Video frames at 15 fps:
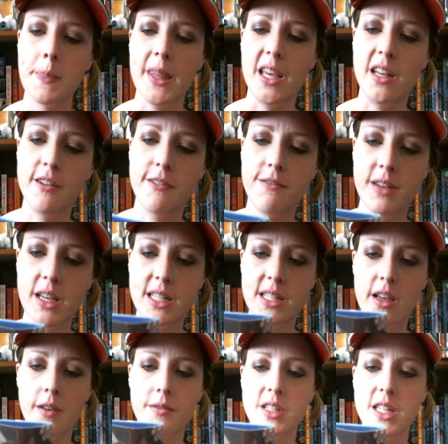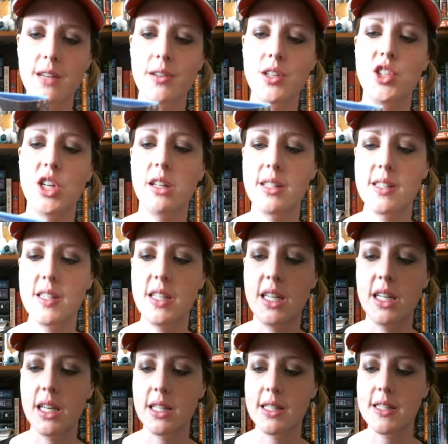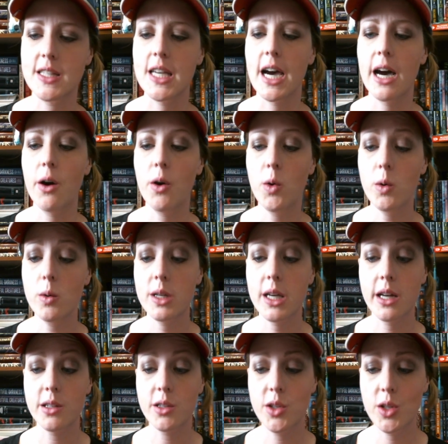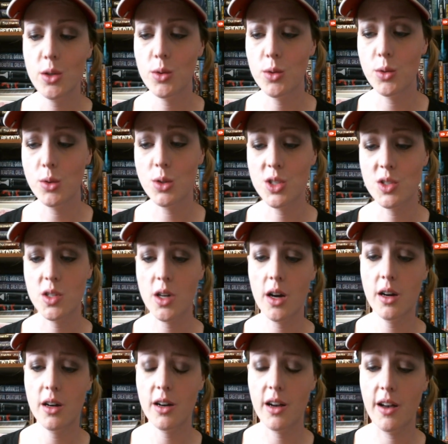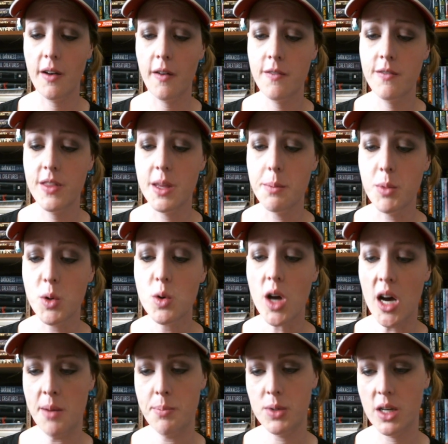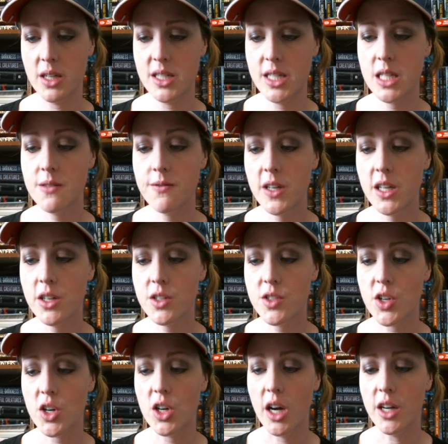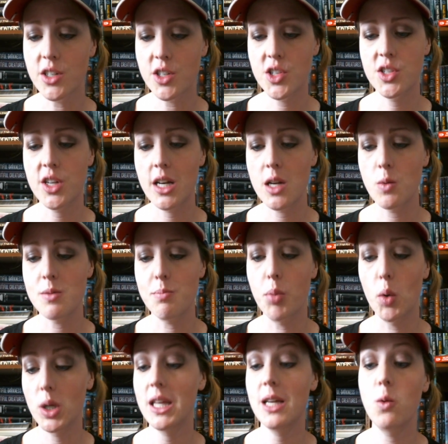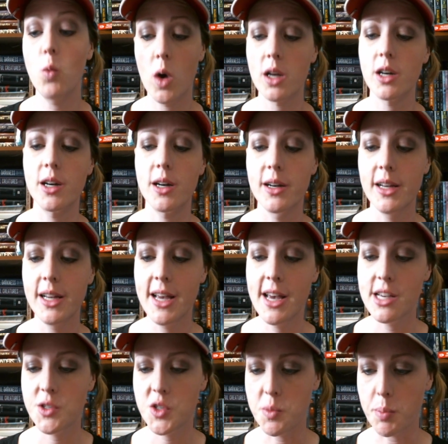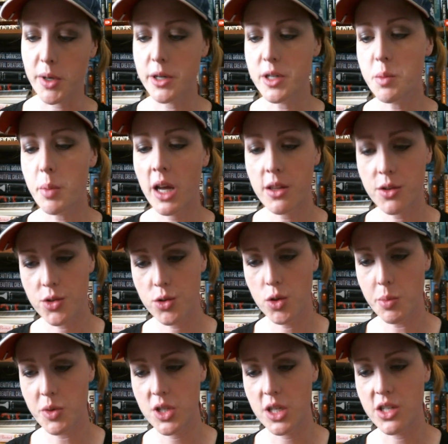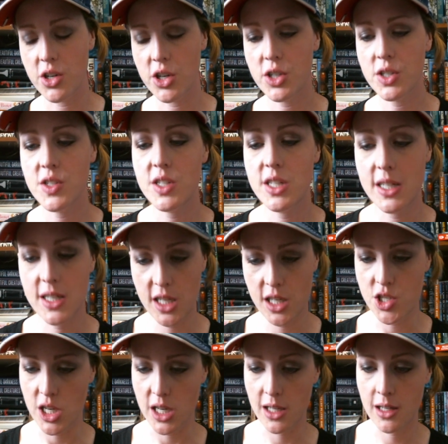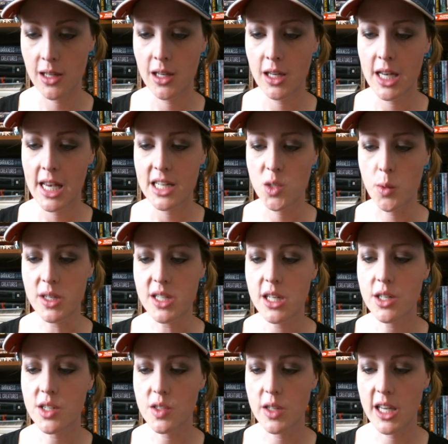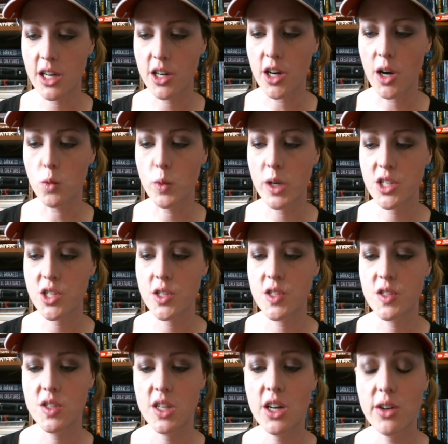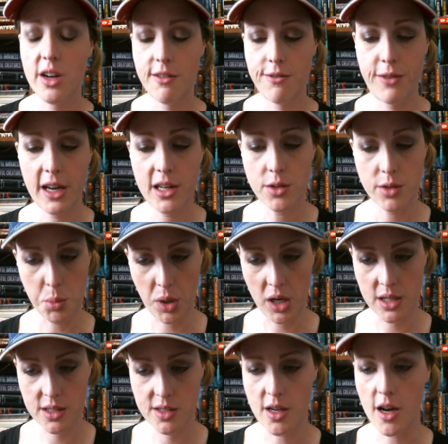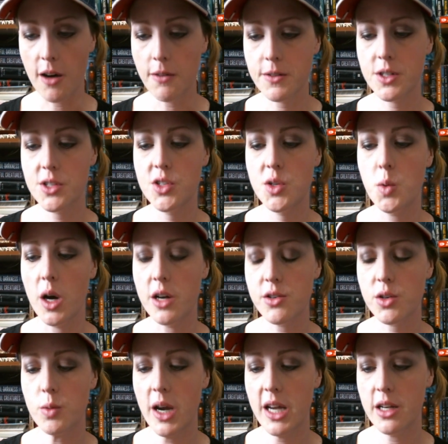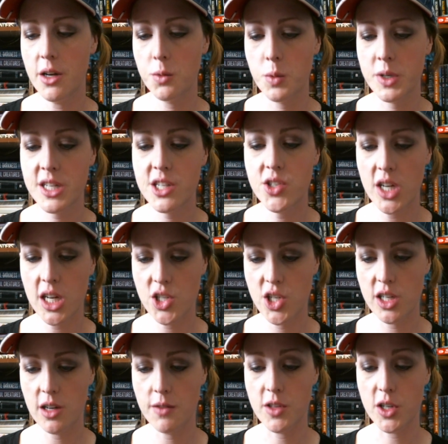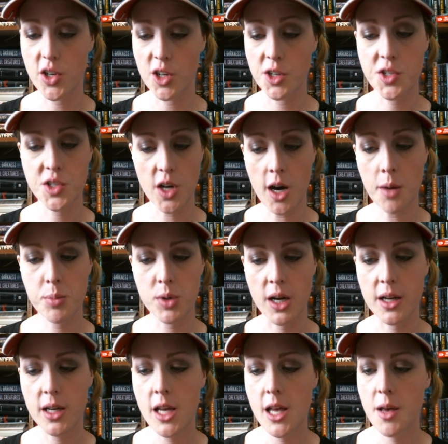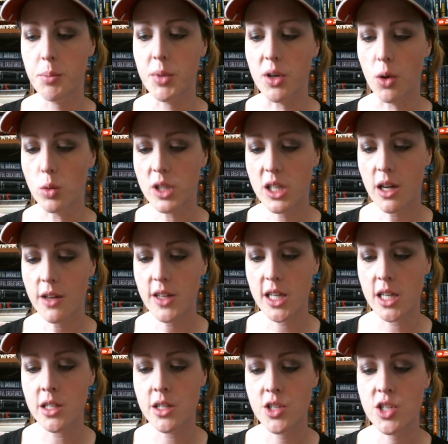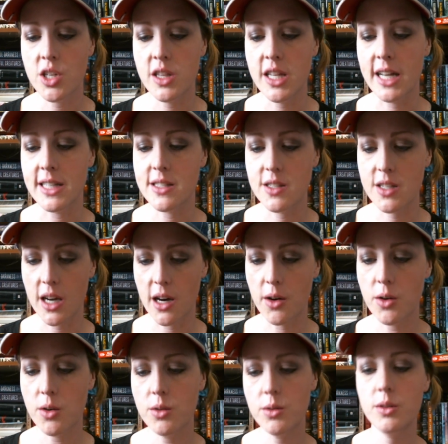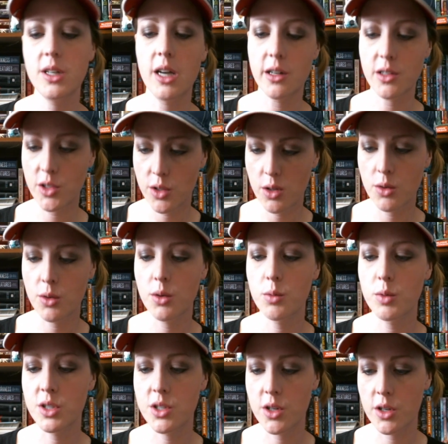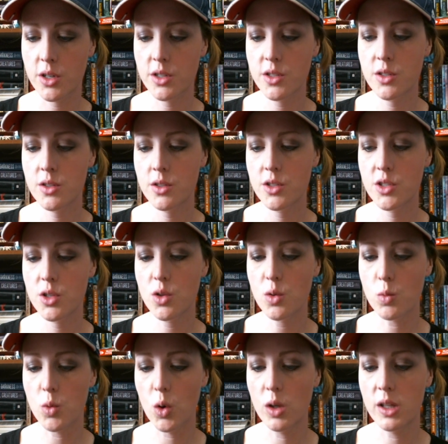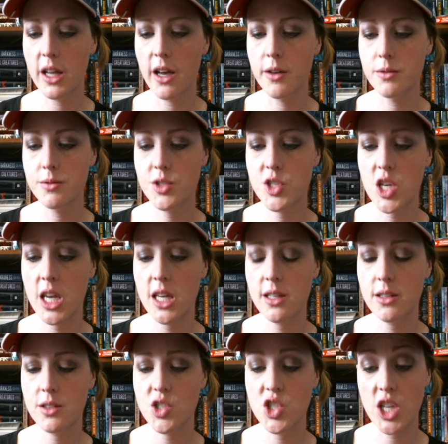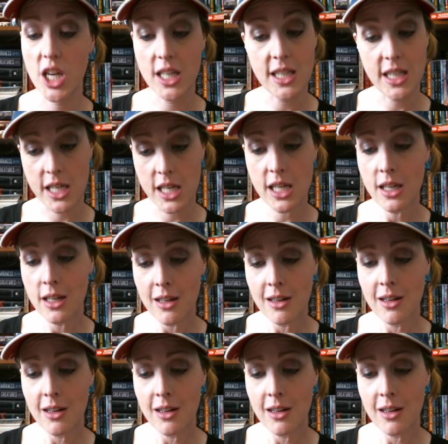In a fit of diva jealousy, Xiao Yanqiu, star of the Moon Opera, disfigures her understudy with boiling water. Spurned by the troupe, she turns to teaching. 20 years later, a rich cigarette factory boss offers to underwrite a restaging of the cursed opera, but only on the condition that Xiao Yanqiu return to the role of Cheng Yi.